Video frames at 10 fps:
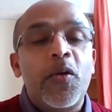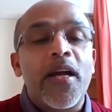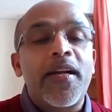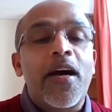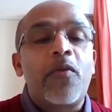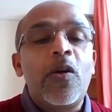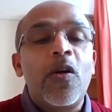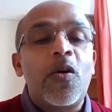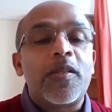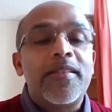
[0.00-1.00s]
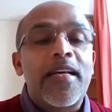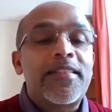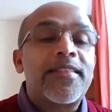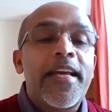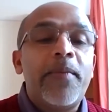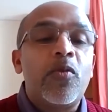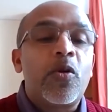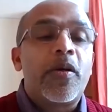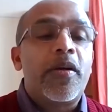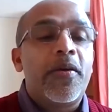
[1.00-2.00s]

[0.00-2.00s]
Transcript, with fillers: You can download. That's the same book.